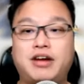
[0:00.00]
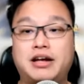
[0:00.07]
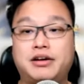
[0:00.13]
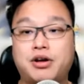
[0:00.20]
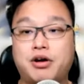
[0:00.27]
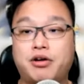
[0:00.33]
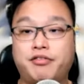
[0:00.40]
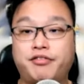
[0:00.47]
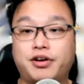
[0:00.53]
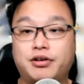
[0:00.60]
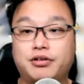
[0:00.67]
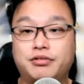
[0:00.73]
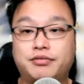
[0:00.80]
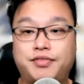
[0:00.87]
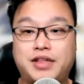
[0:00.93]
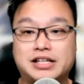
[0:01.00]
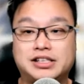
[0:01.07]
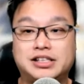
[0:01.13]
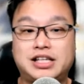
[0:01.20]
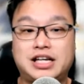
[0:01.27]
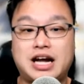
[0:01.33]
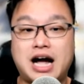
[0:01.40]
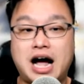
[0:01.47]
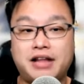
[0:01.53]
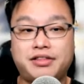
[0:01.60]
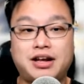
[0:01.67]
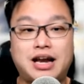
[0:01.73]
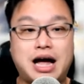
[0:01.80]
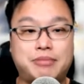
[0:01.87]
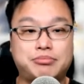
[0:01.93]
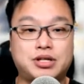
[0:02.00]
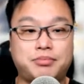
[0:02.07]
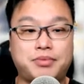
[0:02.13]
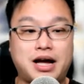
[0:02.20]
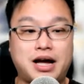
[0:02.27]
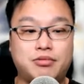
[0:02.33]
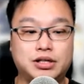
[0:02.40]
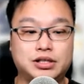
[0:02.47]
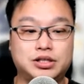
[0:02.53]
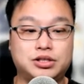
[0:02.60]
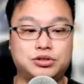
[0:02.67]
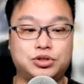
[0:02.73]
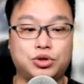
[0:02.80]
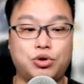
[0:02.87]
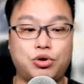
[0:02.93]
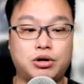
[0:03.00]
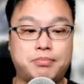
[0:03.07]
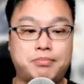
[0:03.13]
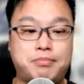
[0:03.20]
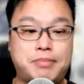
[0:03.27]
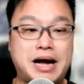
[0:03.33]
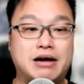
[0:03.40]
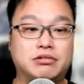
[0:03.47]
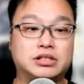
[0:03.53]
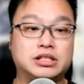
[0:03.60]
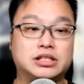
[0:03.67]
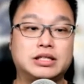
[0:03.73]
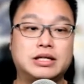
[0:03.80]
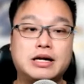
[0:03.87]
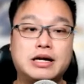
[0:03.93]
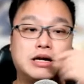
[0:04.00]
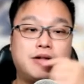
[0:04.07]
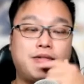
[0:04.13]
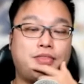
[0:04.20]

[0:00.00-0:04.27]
of Lenovo, that's the other laptop that I want to talk about.